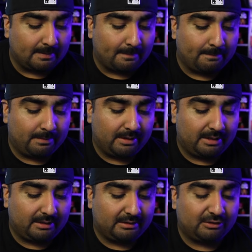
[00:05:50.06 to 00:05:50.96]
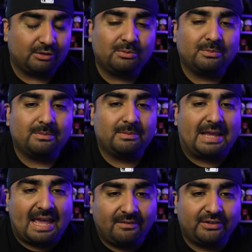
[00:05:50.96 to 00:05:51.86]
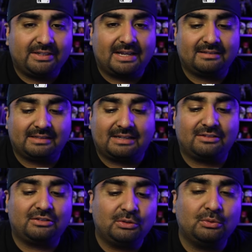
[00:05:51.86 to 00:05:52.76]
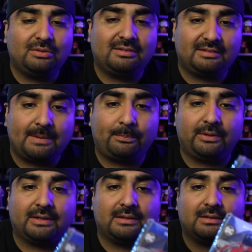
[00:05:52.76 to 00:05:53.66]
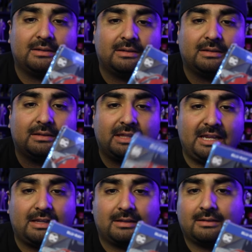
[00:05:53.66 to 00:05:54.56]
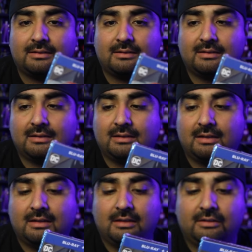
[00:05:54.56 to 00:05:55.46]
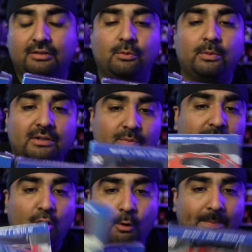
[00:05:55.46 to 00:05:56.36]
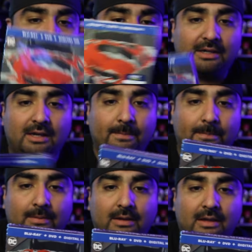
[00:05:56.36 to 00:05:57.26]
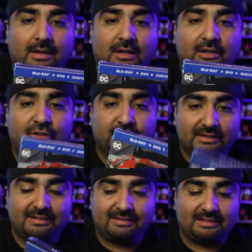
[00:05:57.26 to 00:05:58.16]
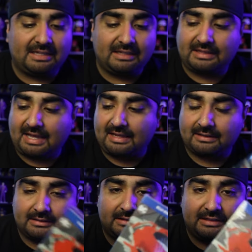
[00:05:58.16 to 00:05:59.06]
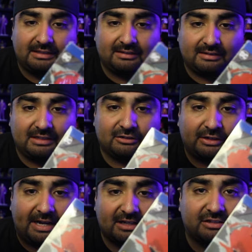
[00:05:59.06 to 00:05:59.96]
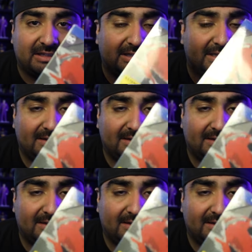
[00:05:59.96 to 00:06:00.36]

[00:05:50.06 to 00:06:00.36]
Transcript: but don't advertise it as two separate things. So once we open it up, you're gonna see that these things are actually